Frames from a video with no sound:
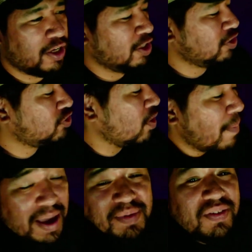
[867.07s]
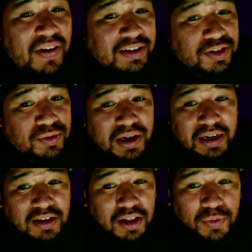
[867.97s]
So maybe if I do get
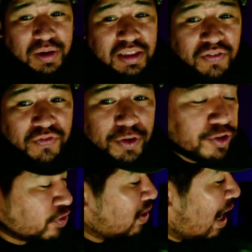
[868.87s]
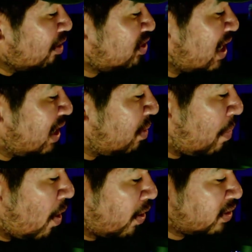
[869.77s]
another one in the future, I'll take it
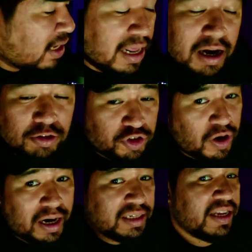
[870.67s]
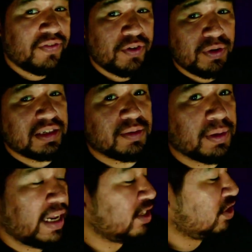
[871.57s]
apart and I'll try to give you an
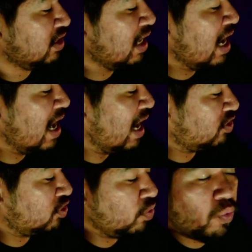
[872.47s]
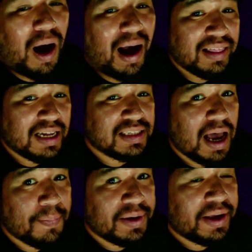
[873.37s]
explanation as to why that's
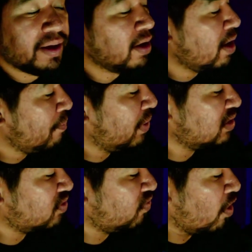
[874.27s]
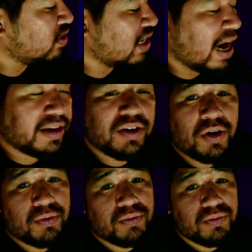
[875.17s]
happening. But as far as I know,